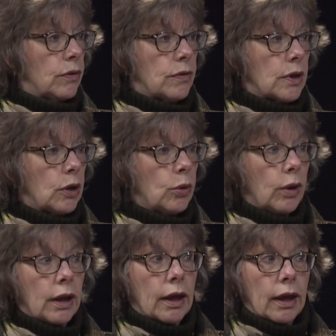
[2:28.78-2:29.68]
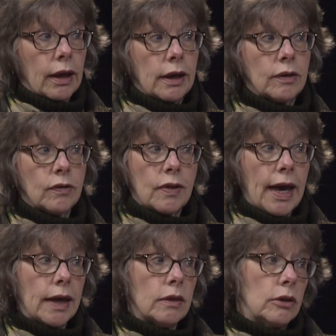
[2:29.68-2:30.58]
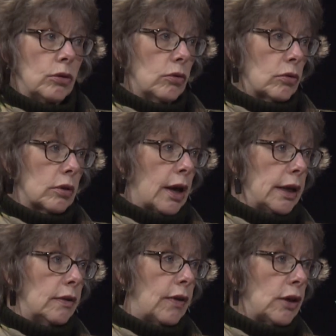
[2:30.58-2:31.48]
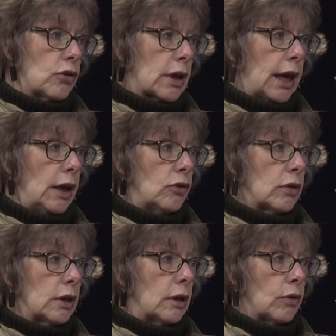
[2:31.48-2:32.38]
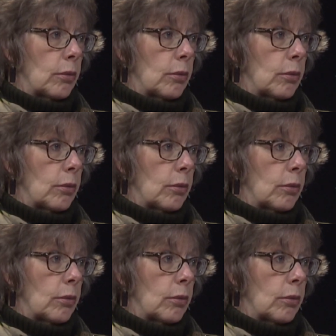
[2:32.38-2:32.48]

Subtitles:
So is that the usual kind of education or